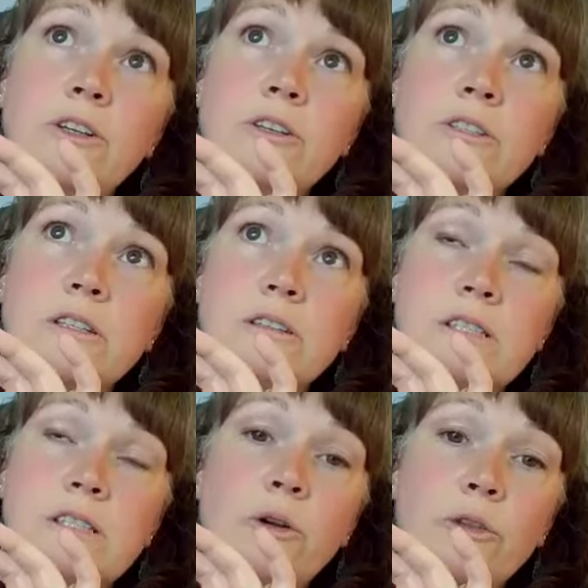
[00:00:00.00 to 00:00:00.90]
years
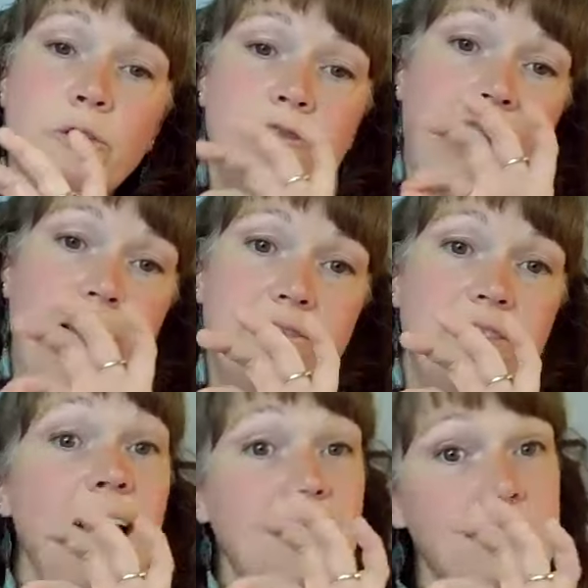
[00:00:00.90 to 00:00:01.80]
0 through
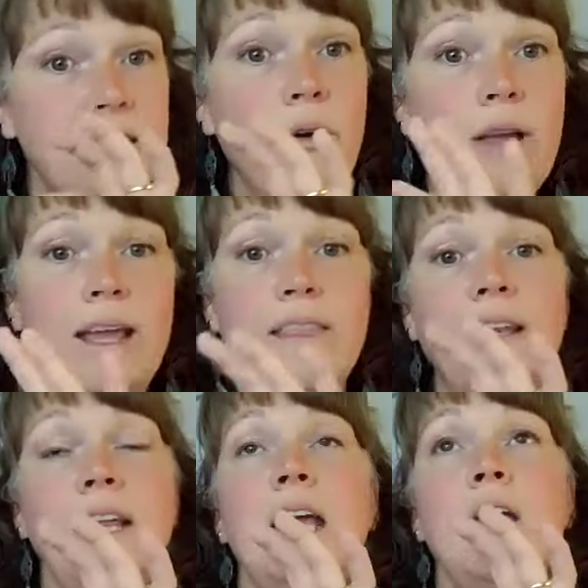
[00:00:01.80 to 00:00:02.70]
5? Yes. Okay.
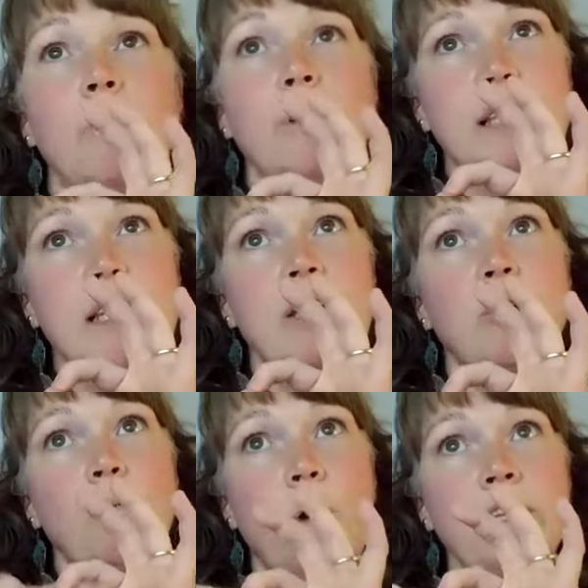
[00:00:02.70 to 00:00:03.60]
Then was it
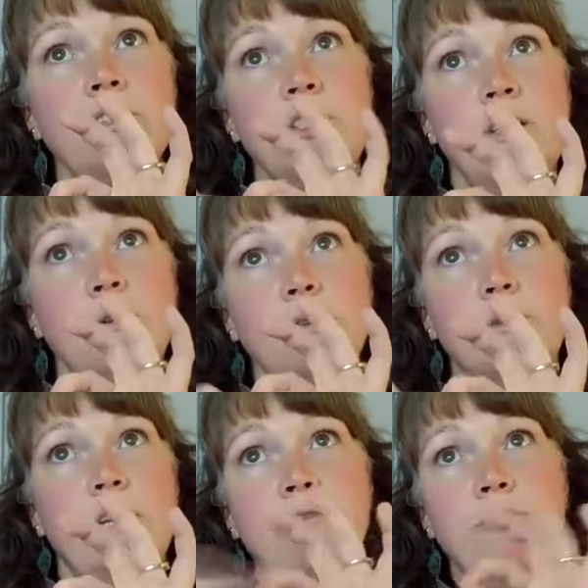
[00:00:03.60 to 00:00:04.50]
year 1, 2,
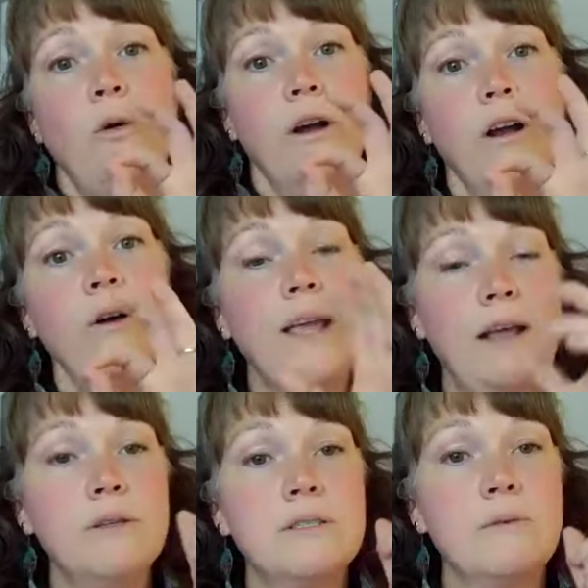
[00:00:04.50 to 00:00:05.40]
3, 4?
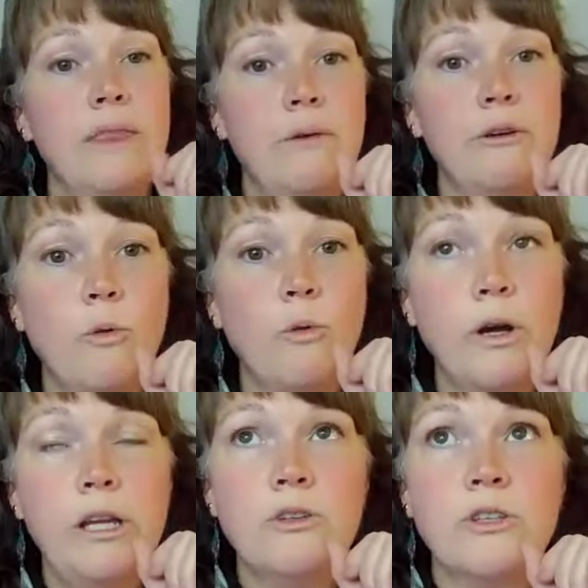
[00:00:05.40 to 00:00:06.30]
Okay. It was when they were
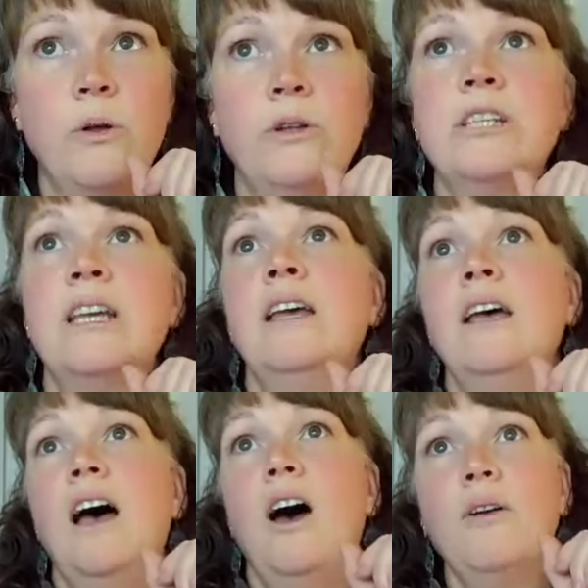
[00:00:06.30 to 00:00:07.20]
4 years old.
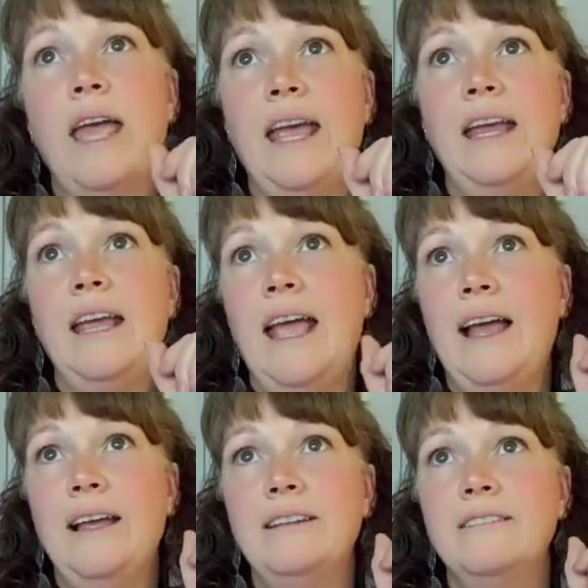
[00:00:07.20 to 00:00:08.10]
Okay.
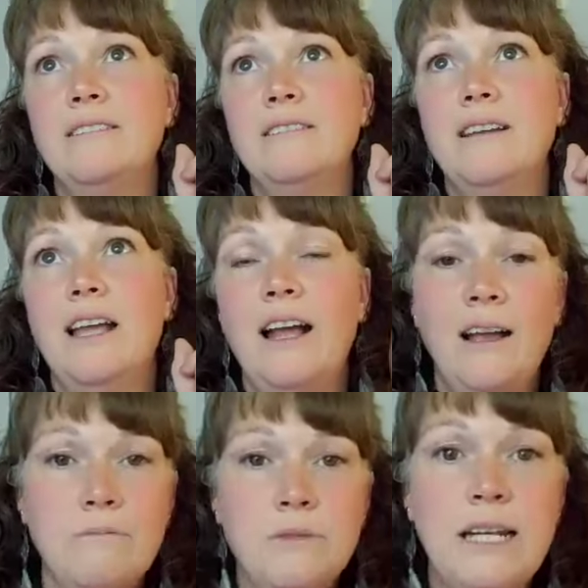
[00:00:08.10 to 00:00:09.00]
And
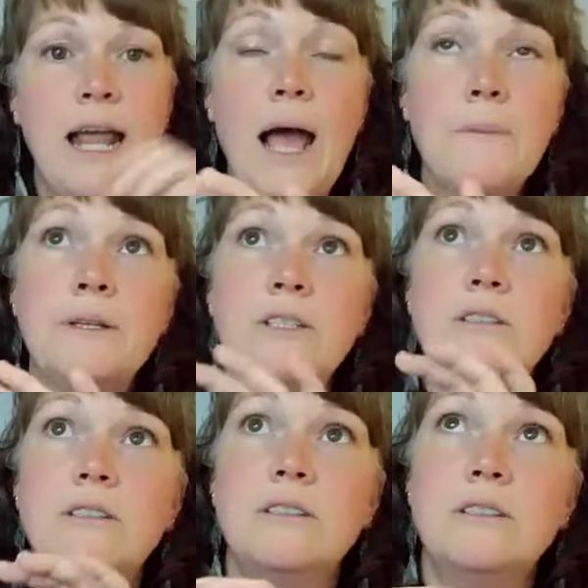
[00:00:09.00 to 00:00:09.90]
did it
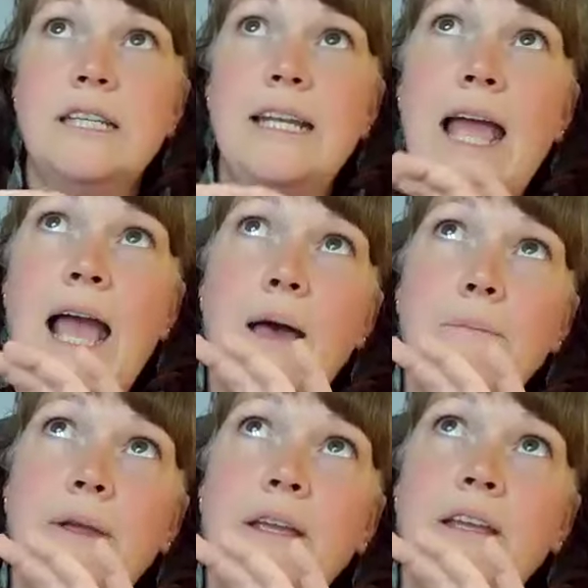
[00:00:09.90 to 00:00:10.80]
happen? Did it
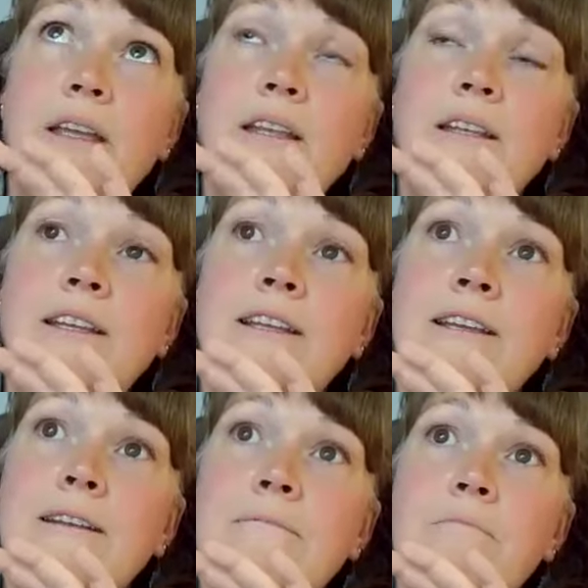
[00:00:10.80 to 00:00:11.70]
happen?
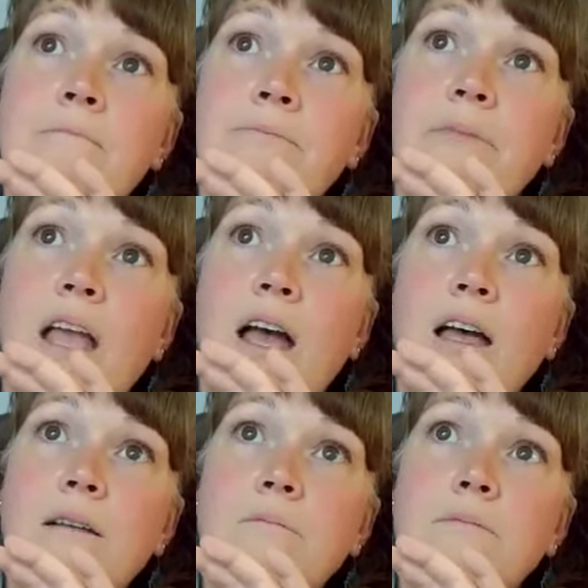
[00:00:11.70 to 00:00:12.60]

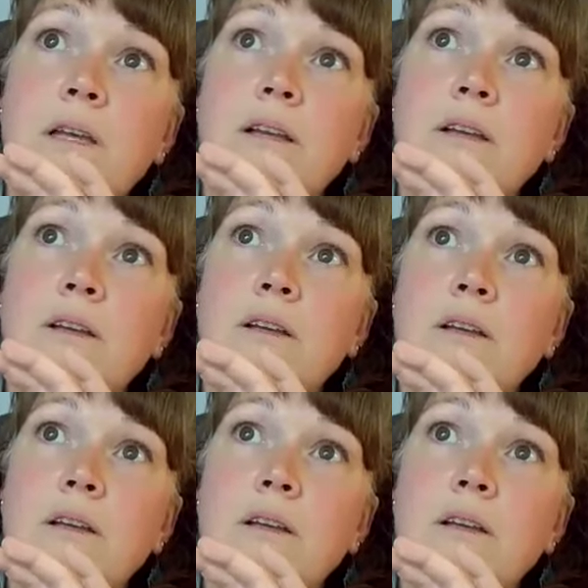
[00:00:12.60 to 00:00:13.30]
Um,